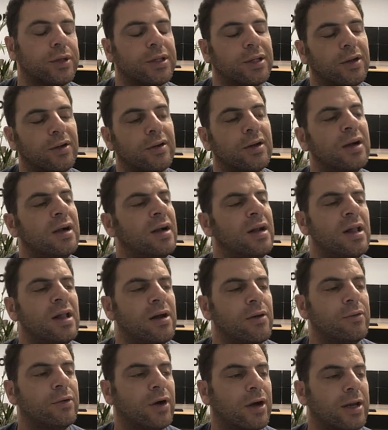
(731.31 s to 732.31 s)
So
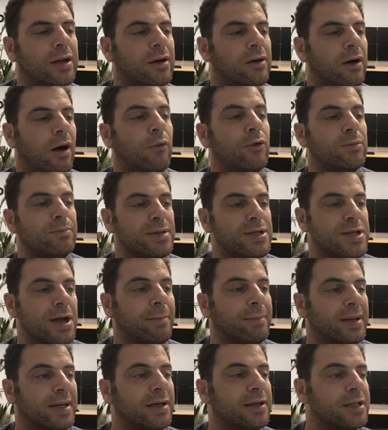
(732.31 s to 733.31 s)
I wouldn't be
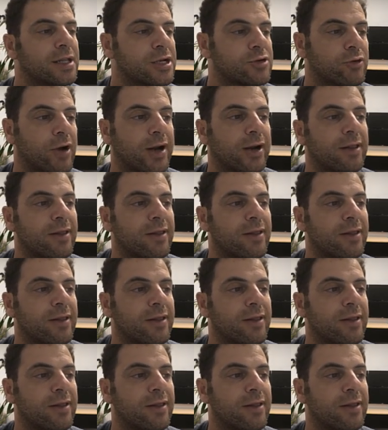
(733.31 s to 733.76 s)
jumping into this trade.